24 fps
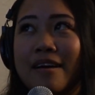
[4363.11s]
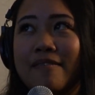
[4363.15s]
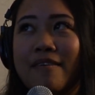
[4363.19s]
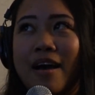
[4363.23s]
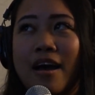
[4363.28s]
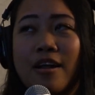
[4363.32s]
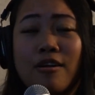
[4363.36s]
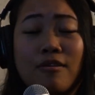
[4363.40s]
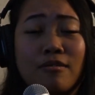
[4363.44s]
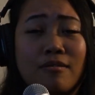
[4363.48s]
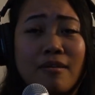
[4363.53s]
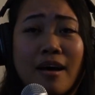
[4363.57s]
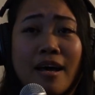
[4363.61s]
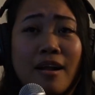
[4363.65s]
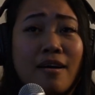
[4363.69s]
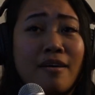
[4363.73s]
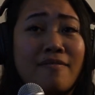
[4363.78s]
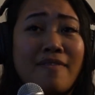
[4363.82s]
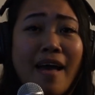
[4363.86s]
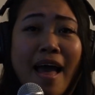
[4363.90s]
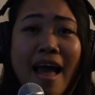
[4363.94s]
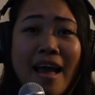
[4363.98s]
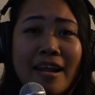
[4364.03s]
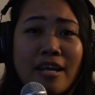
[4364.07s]
I don't
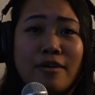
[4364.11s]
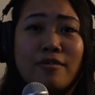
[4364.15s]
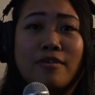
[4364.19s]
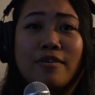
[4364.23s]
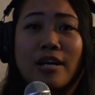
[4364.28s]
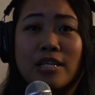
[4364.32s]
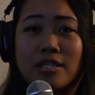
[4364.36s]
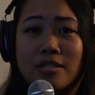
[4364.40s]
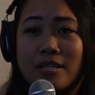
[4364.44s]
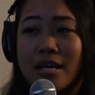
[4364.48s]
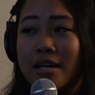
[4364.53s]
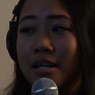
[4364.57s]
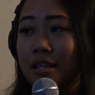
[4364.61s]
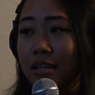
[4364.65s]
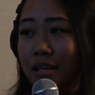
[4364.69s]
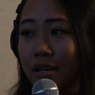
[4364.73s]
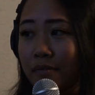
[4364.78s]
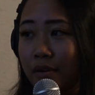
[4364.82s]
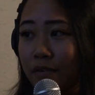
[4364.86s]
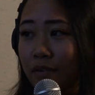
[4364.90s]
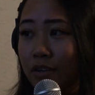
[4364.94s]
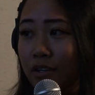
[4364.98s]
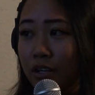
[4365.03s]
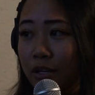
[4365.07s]
have any regrets on
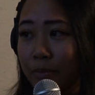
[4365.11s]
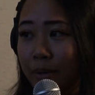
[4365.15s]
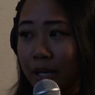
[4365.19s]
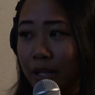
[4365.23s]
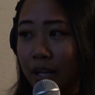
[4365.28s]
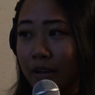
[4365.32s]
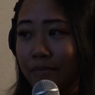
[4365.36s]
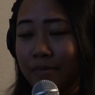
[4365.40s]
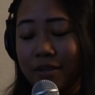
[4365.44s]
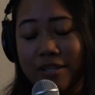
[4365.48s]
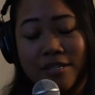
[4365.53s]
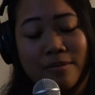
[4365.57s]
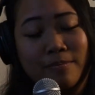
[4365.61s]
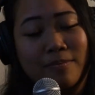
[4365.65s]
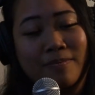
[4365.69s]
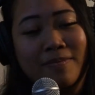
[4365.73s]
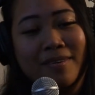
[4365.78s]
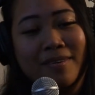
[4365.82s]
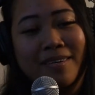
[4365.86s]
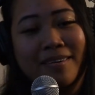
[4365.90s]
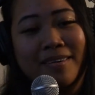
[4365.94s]
anything I've ever done in my life because